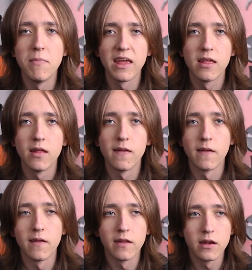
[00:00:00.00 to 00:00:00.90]
make
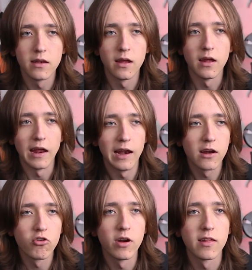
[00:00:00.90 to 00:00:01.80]
the
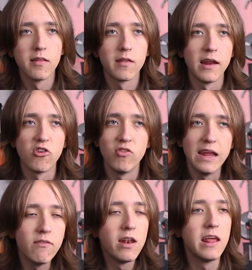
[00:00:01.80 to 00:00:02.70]
electronics installation
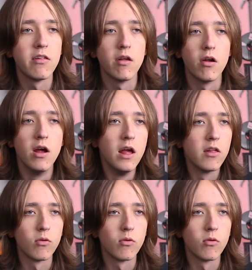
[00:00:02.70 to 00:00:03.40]
even easier.